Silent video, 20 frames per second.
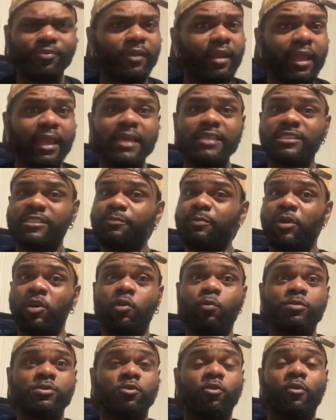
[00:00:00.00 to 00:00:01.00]
and spirit
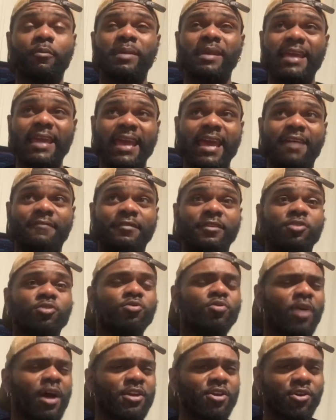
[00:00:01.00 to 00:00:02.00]
was on me heavy. You know
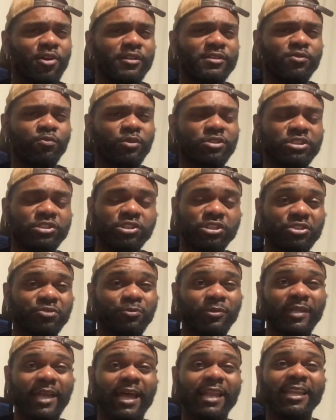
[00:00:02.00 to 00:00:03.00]
how your intuition just will
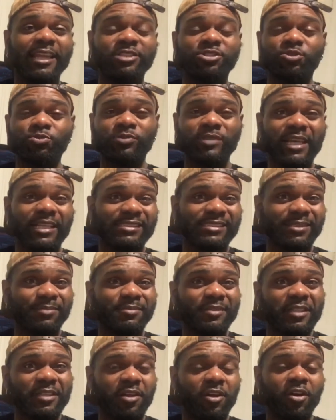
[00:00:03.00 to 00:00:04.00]
not let you let
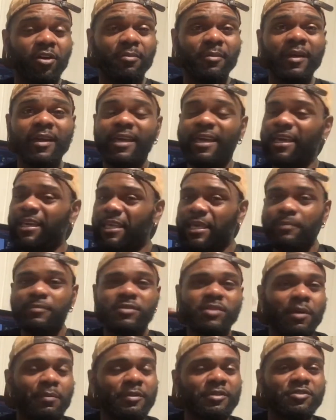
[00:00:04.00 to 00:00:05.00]
something up. It keeps
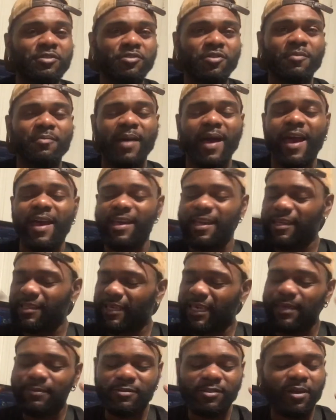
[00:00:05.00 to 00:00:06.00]
coming to your mind. It
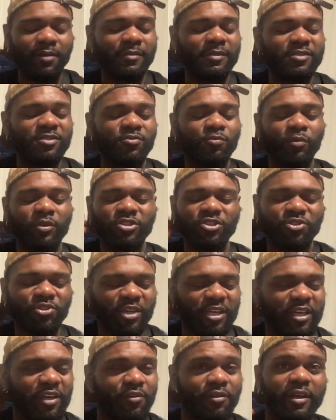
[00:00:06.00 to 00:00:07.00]
keeps coming to what you're
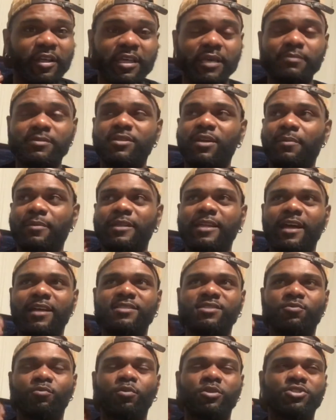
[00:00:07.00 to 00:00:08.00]
hearing. It keeps coming down
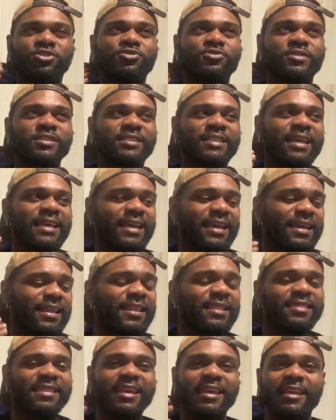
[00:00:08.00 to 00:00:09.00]
to what you're saying,
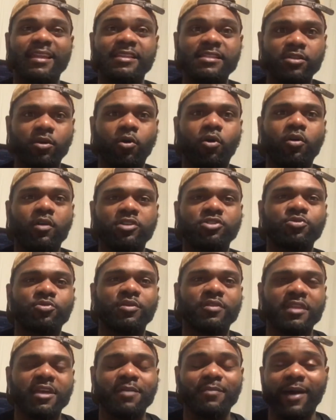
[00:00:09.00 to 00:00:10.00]
thinking it's all that you can
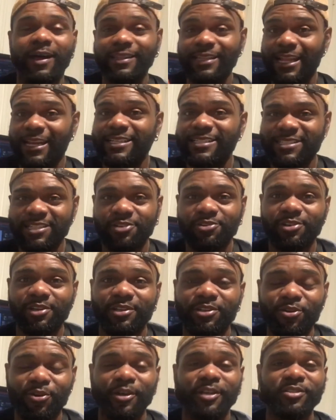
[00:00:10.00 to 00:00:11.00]
think about. That is literally
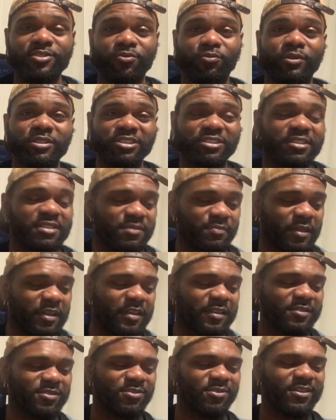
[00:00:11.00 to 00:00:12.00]
your intuition speaking
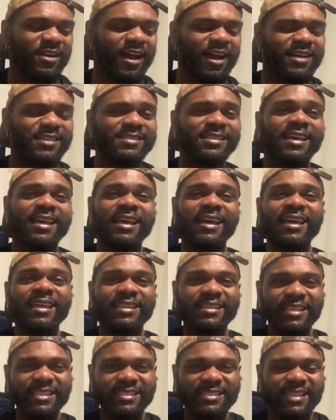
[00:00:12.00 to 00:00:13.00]
to you guys.
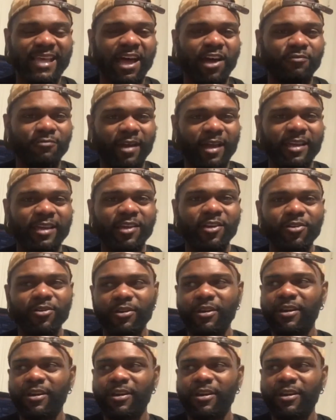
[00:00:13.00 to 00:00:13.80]
This sound right here,